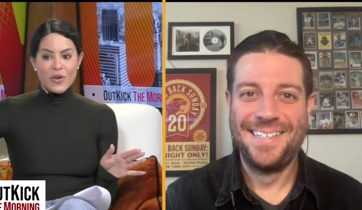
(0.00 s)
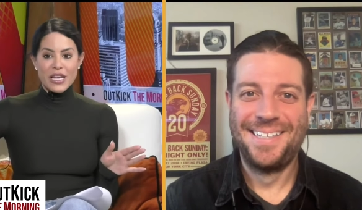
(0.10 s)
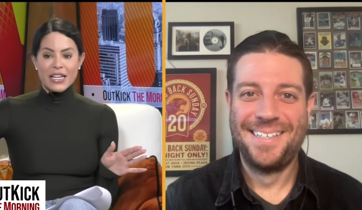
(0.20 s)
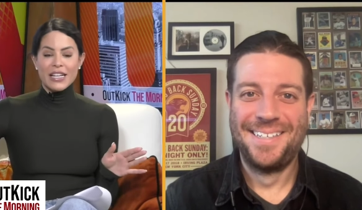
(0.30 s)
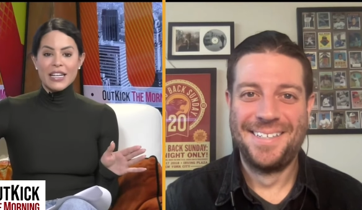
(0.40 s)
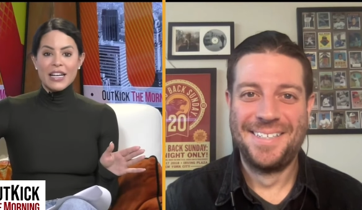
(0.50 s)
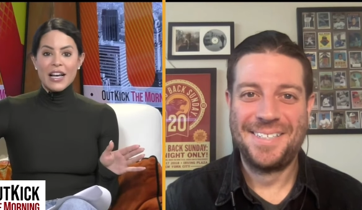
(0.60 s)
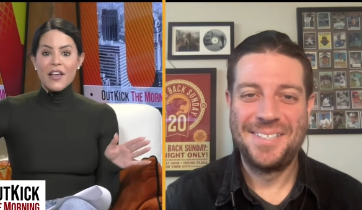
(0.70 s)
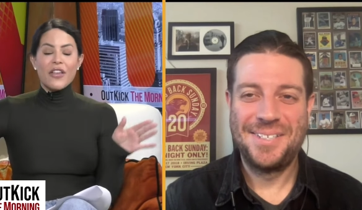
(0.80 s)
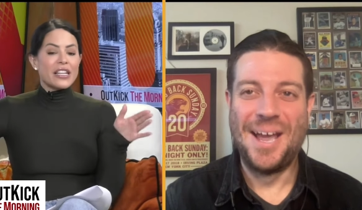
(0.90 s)
Speaker 1: week
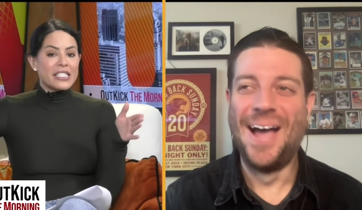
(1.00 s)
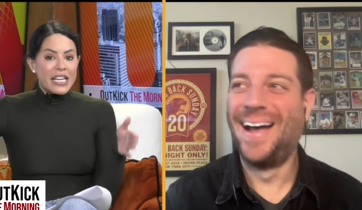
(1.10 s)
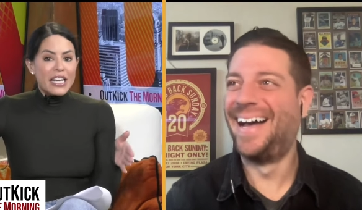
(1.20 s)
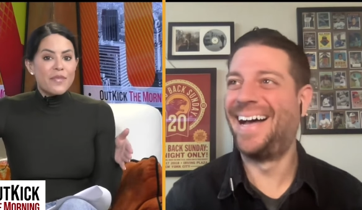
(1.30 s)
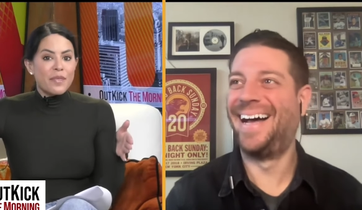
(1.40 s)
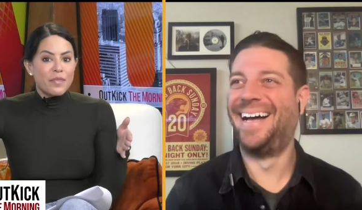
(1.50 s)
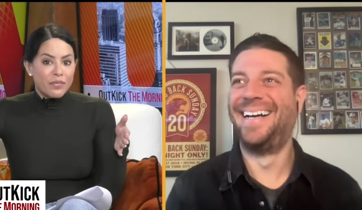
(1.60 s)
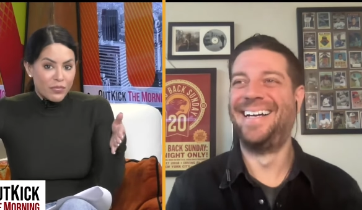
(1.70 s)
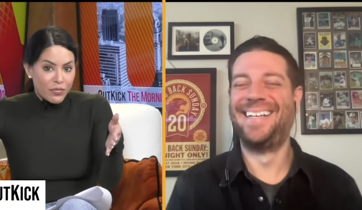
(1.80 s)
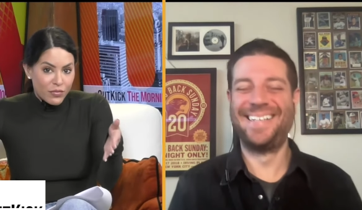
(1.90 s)
that Diddy
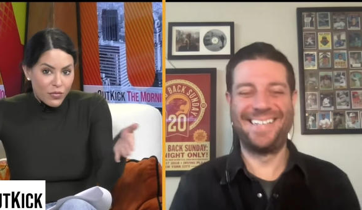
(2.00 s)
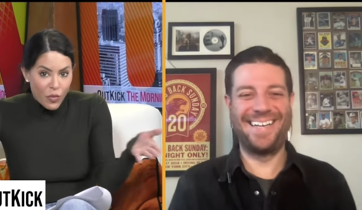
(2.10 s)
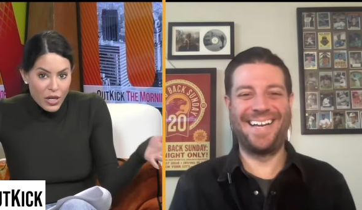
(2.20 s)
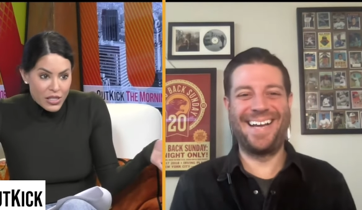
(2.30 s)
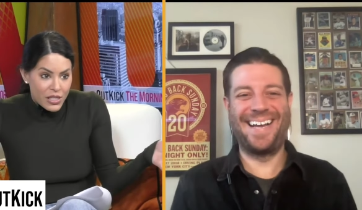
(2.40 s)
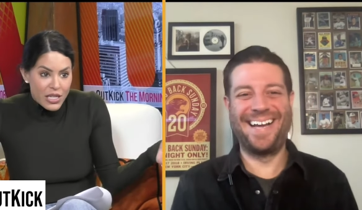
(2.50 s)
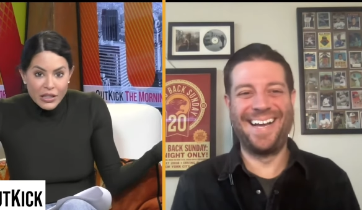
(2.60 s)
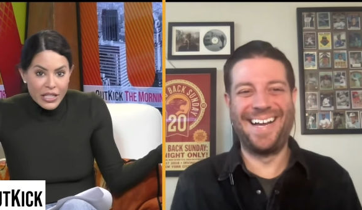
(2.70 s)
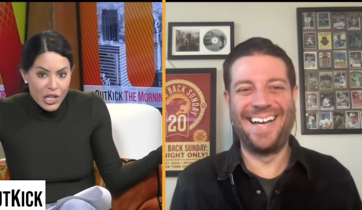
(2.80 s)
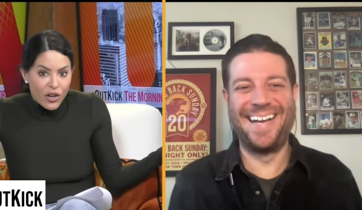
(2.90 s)
was the
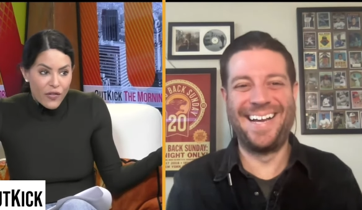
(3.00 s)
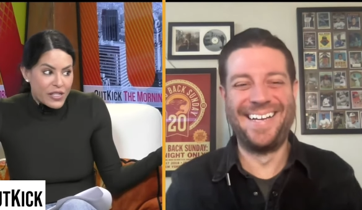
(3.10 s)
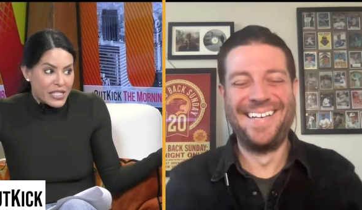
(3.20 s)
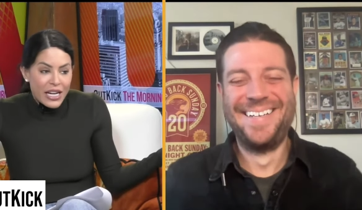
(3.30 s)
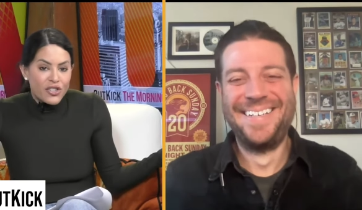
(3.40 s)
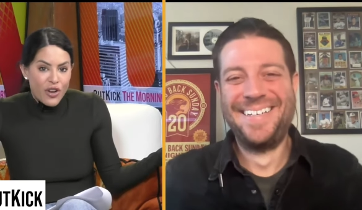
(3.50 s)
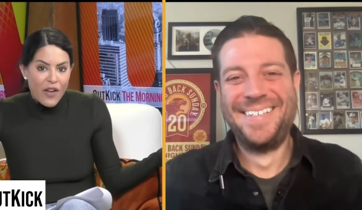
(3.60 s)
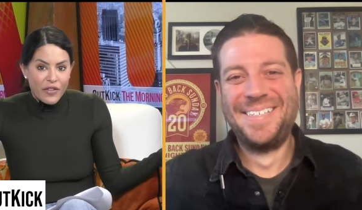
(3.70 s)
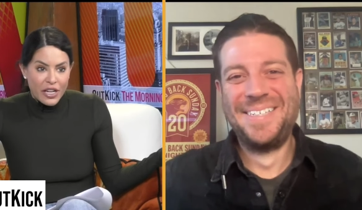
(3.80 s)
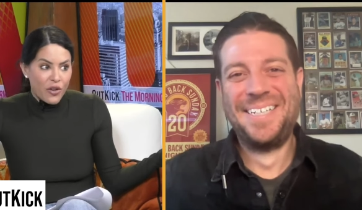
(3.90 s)
leader of a sex
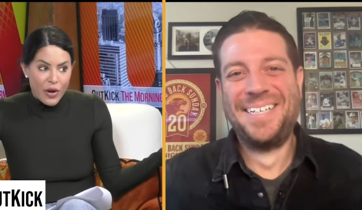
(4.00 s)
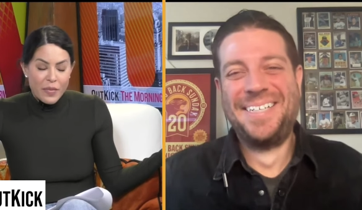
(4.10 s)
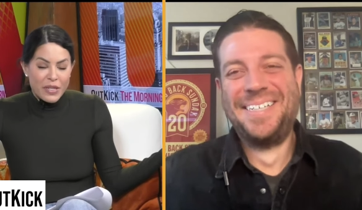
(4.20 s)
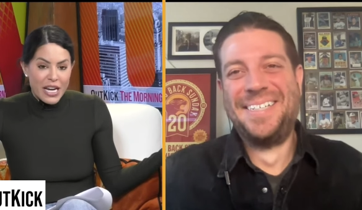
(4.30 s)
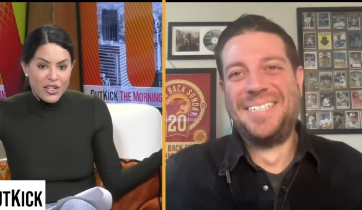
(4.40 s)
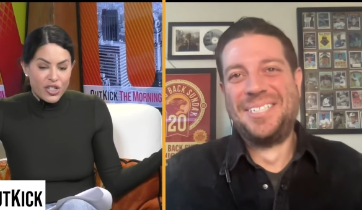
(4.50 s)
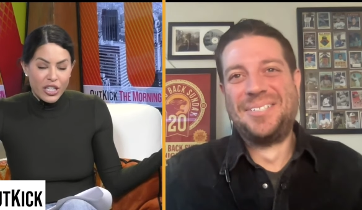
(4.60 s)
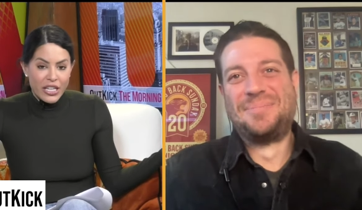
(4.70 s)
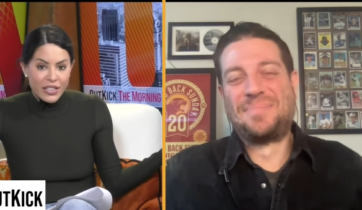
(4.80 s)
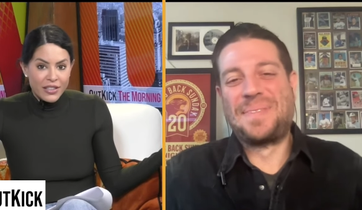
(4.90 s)
trafficking ring
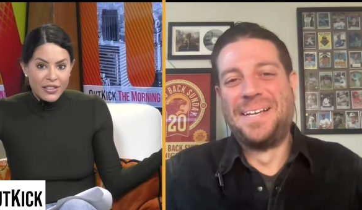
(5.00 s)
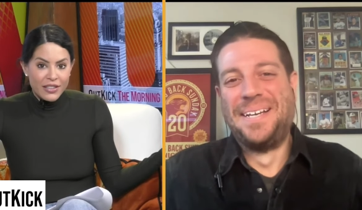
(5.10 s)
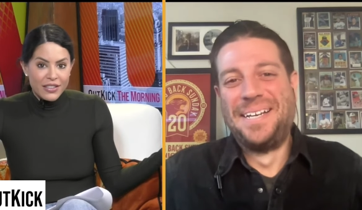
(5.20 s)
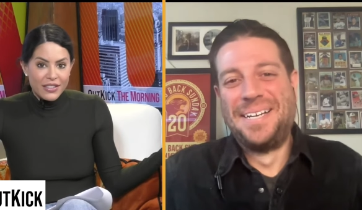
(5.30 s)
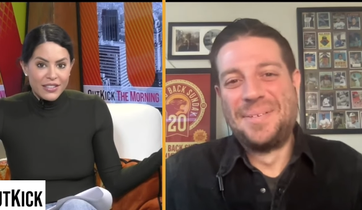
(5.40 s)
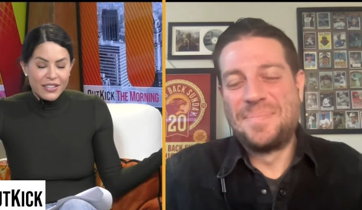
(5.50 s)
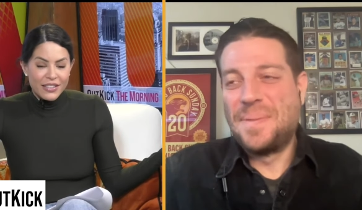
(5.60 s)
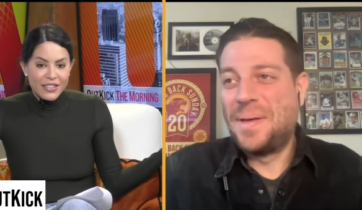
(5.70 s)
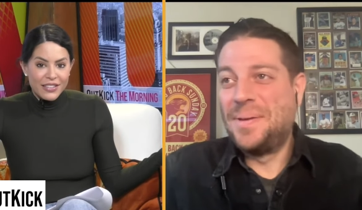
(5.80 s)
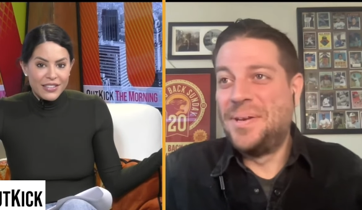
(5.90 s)
potentially?
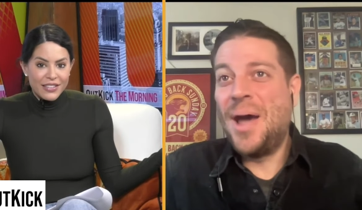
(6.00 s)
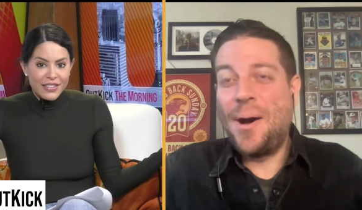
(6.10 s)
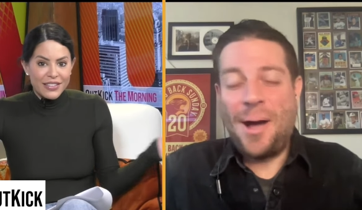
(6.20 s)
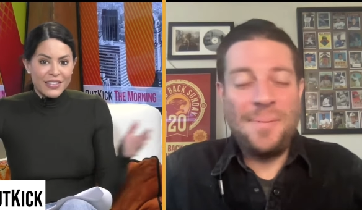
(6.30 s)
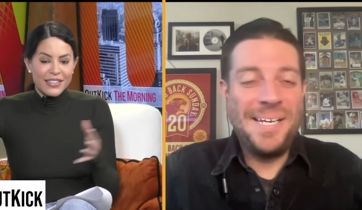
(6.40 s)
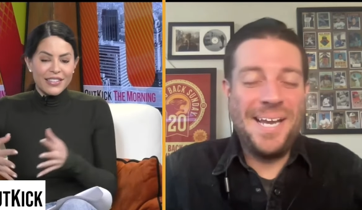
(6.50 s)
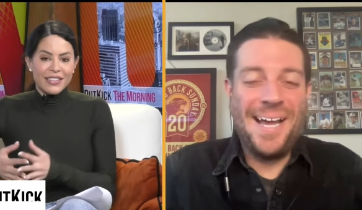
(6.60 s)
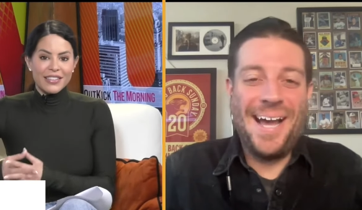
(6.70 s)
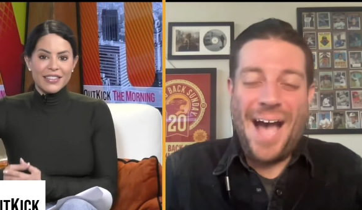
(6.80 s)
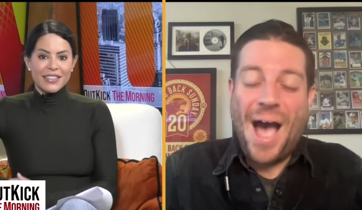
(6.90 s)
Speaker 2: No, I mean,
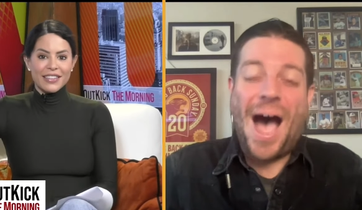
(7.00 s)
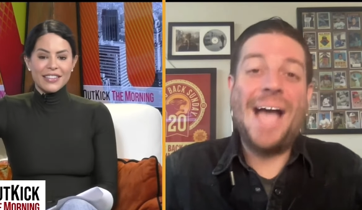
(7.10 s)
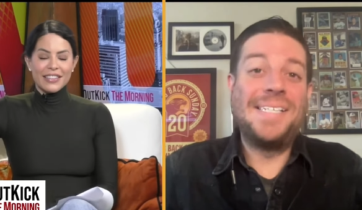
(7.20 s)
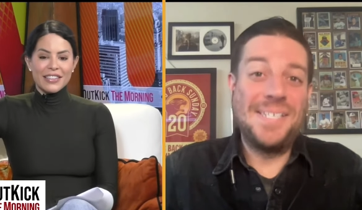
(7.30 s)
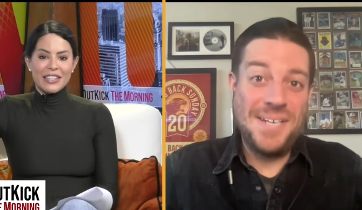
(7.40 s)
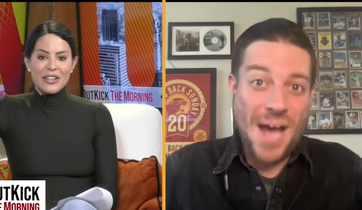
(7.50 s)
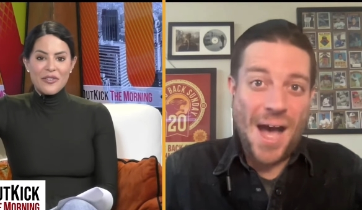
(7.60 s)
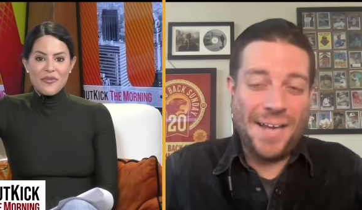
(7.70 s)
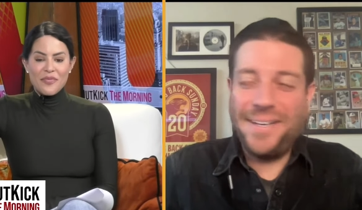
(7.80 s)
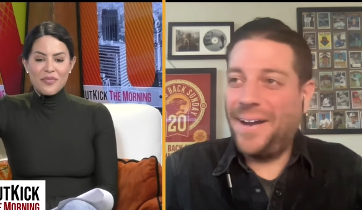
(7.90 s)
I did
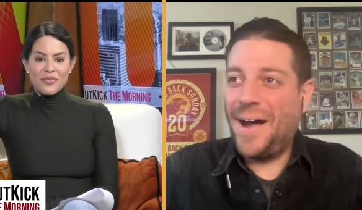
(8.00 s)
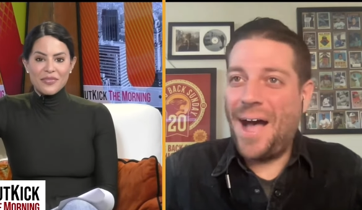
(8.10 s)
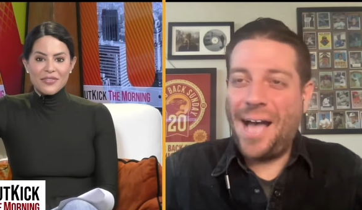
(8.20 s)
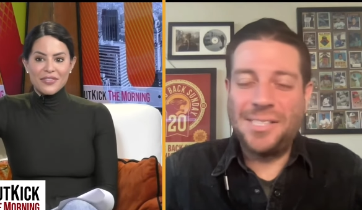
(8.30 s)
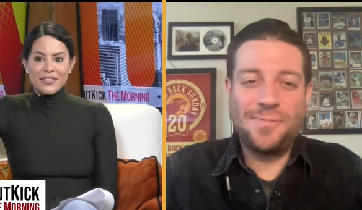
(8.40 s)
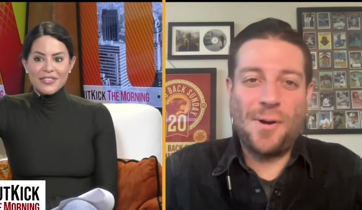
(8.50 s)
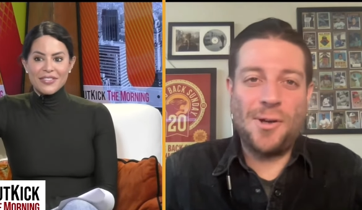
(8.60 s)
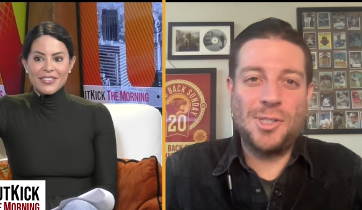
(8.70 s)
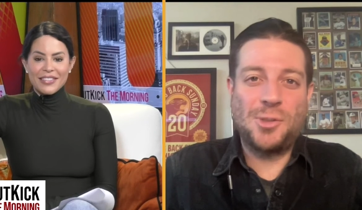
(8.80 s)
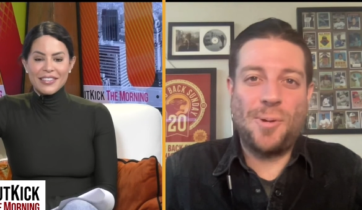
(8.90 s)
not. Uh, as far
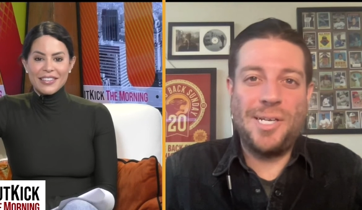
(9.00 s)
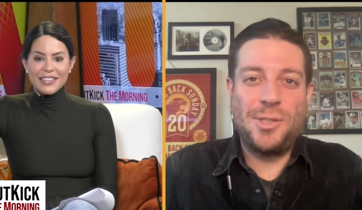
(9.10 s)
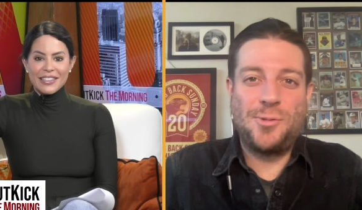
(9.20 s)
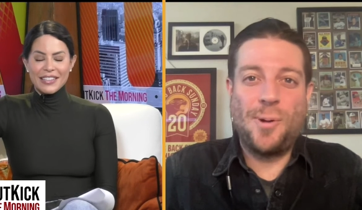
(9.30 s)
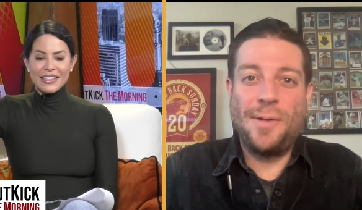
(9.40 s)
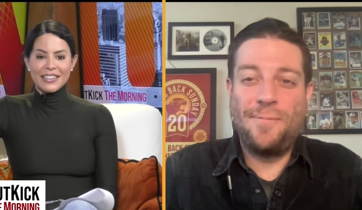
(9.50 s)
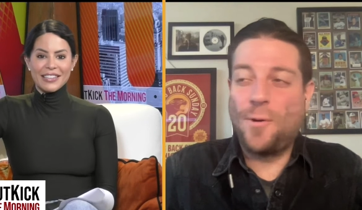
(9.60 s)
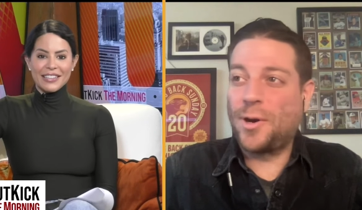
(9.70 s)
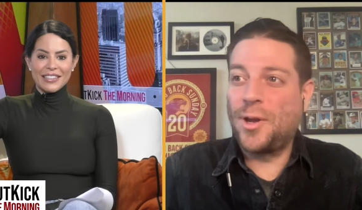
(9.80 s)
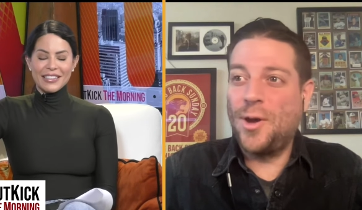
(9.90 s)
as twenty
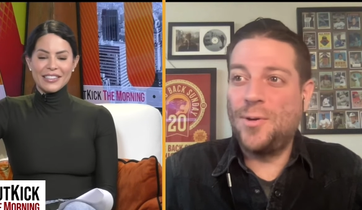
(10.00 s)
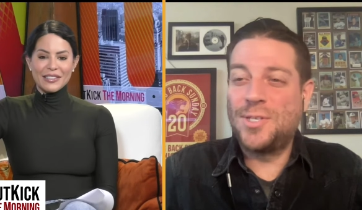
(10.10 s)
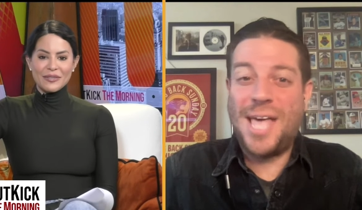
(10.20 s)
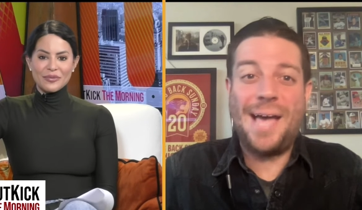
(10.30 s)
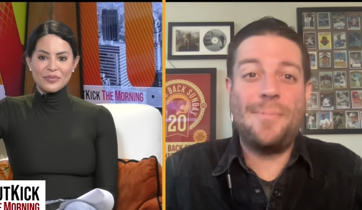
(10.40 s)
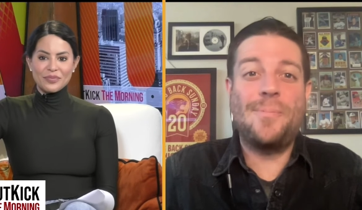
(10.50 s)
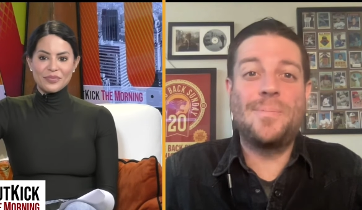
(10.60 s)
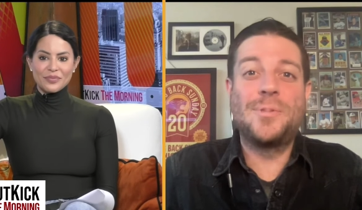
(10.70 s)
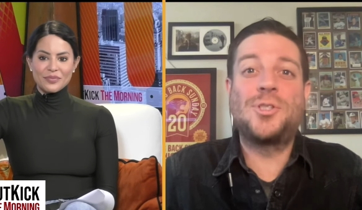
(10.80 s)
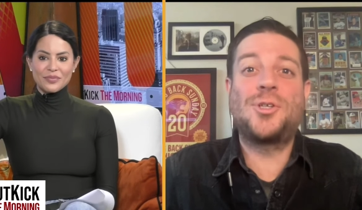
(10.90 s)
twenty-four goes, that
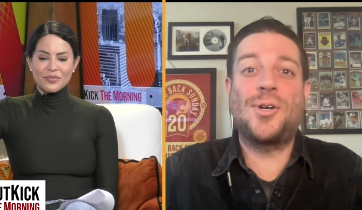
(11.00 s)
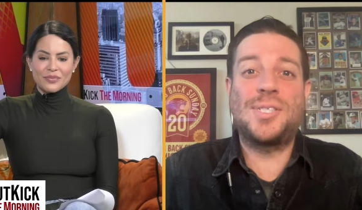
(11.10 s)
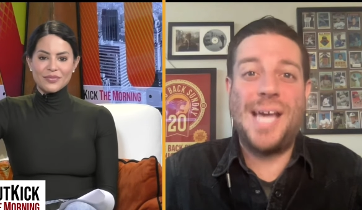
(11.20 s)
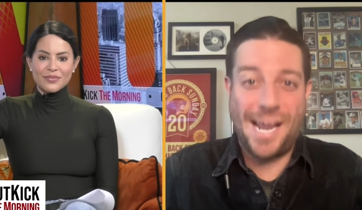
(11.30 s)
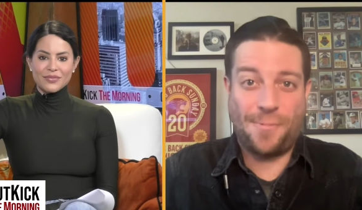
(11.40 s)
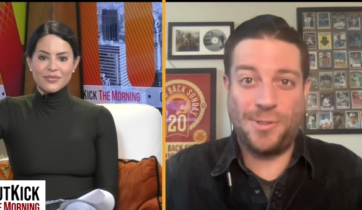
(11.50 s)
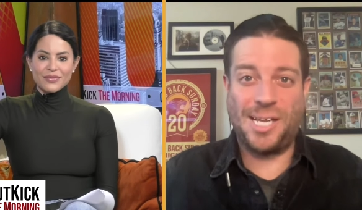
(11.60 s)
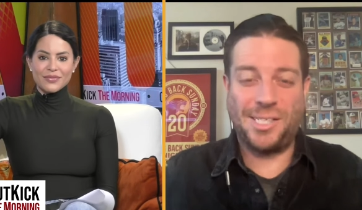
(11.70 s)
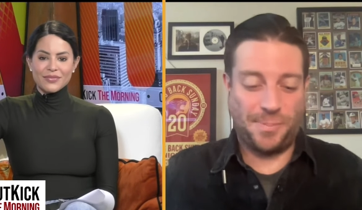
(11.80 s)
sure as heck was not